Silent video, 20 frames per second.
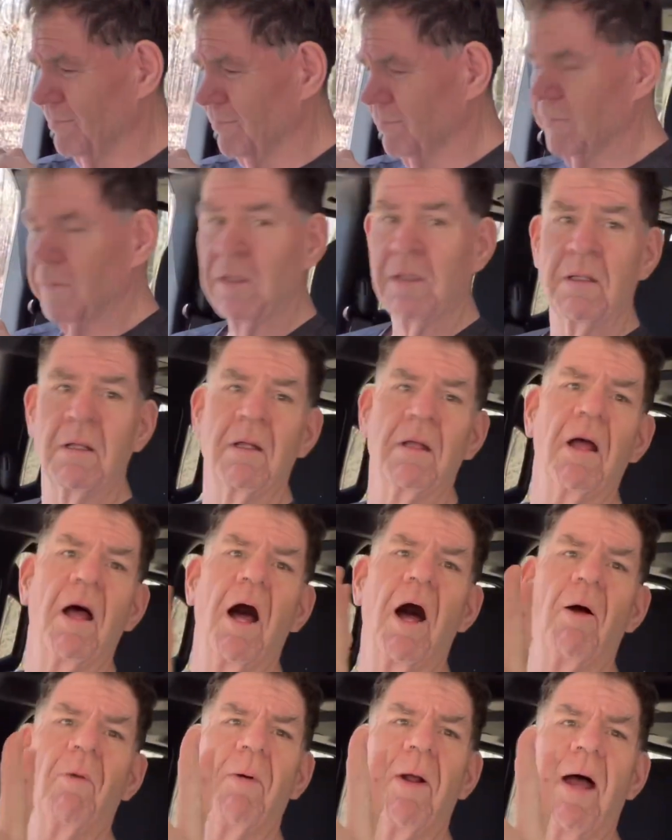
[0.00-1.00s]
hi to
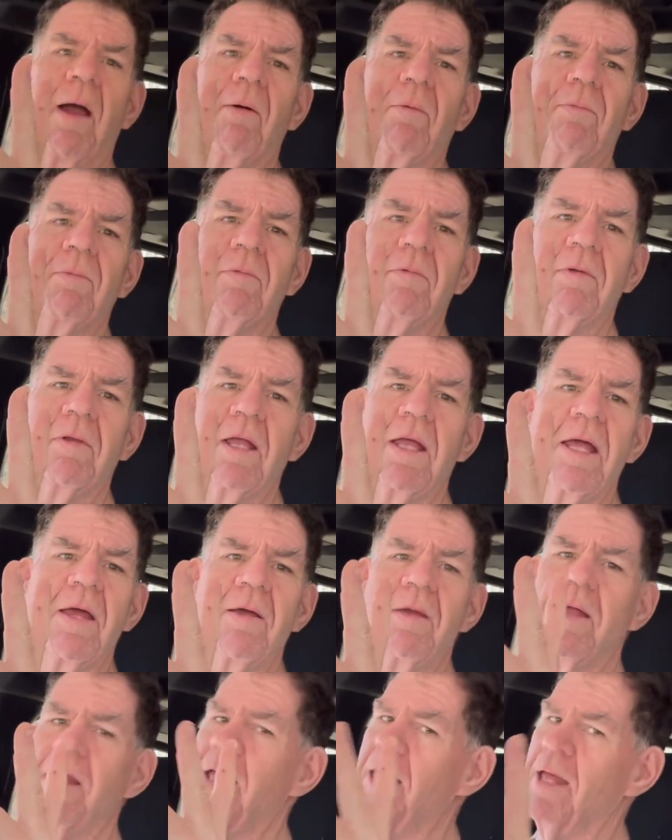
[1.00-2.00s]
all the
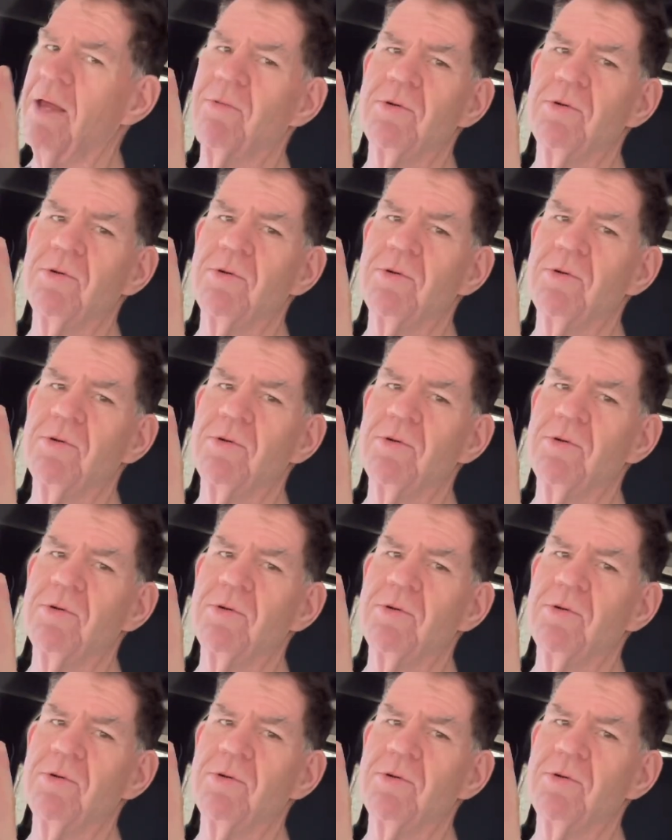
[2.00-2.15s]
fans.